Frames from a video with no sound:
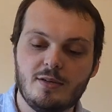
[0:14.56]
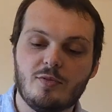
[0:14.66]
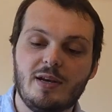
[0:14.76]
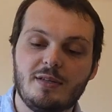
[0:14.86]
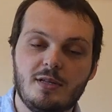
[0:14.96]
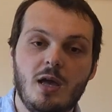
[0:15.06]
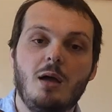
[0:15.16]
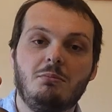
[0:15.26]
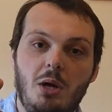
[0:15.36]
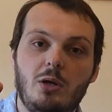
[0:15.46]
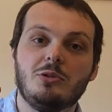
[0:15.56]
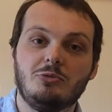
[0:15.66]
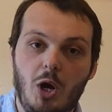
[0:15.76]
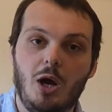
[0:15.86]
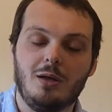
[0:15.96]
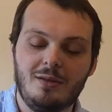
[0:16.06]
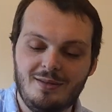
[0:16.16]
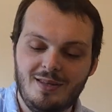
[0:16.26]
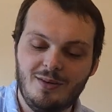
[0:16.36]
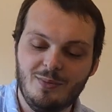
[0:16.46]
Grand Marignac,
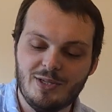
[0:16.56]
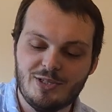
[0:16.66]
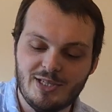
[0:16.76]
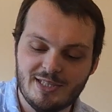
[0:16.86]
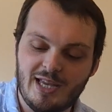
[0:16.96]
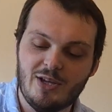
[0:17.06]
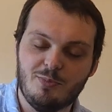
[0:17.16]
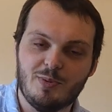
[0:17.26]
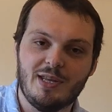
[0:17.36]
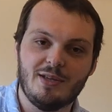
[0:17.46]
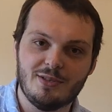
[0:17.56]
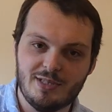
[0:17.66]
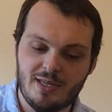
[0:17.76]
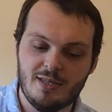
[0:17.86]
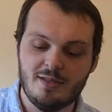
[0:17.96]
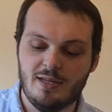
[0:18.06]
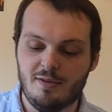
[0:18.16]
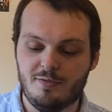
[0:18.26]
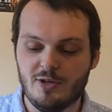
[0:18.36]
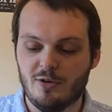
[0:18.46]
which is how you pronounce it
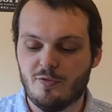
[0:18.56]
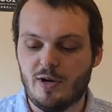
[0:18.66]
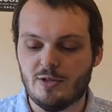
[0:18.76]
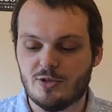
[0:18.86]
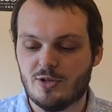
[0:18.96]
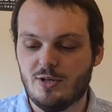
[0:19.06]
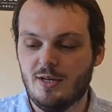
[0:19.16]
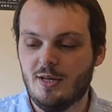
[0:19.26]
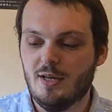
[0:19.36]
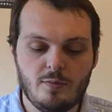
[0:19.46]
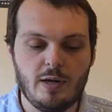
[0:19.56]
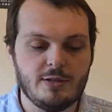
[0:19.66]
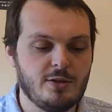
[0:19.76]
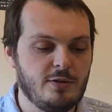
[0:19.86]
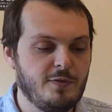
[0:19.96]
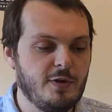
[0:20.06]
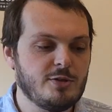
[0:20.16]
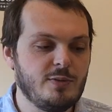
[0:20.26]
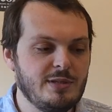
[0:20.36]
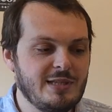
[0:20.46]
if you're not French. Right, so the
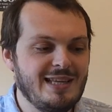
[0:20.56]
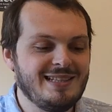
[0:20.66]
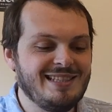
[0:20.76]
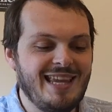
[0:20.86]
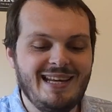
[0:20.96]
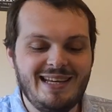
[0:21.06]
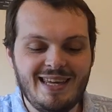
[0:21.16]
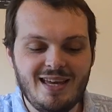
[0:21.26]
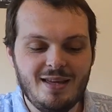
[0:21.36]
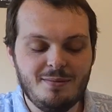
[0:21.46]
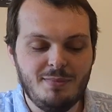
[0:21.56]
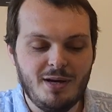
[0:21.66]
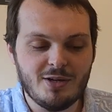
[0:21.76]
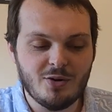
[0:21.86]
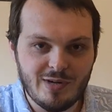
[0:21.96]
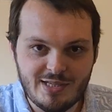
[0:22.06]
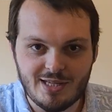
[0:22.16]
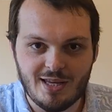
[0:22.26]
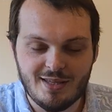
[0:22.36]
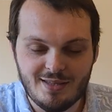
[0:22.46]
first one's Azalea
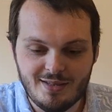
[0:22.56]
Margarita.